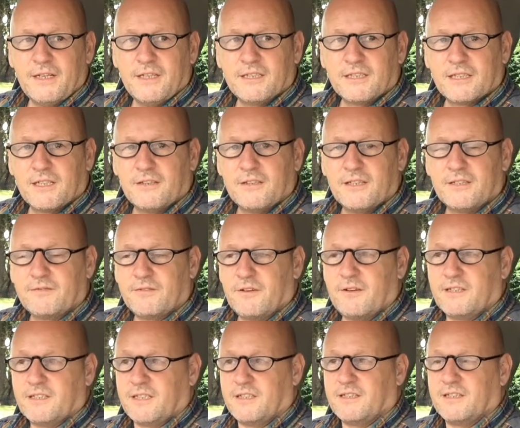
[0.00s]
So there's
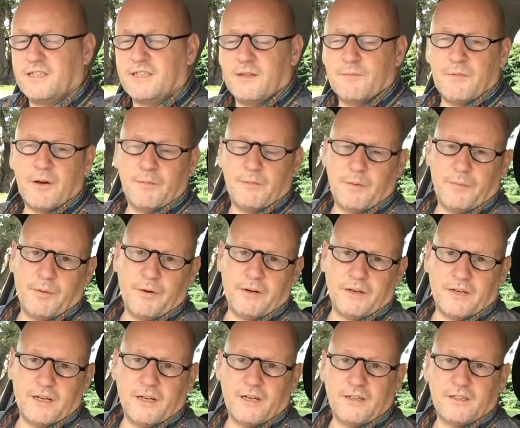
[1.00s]
various other things. There might be
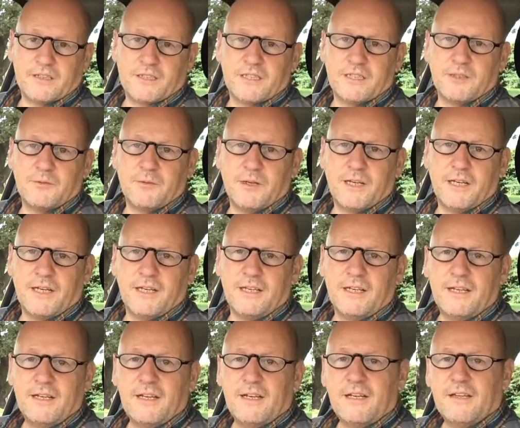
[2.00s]
parked cars in the way.
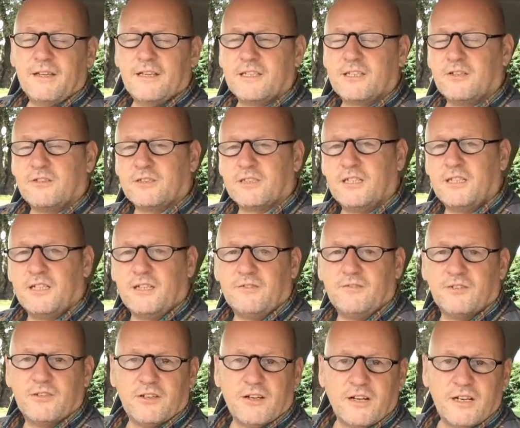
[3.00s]
There's lots of little
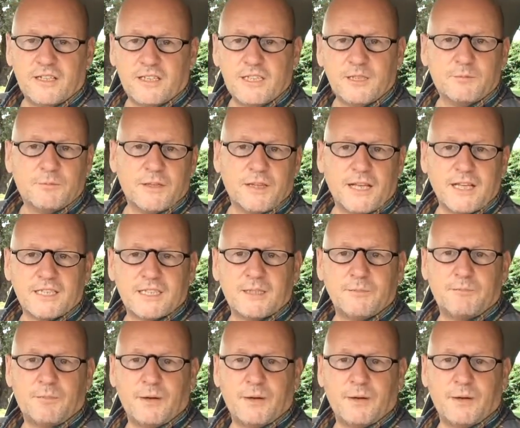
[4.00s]
varieties, but that's the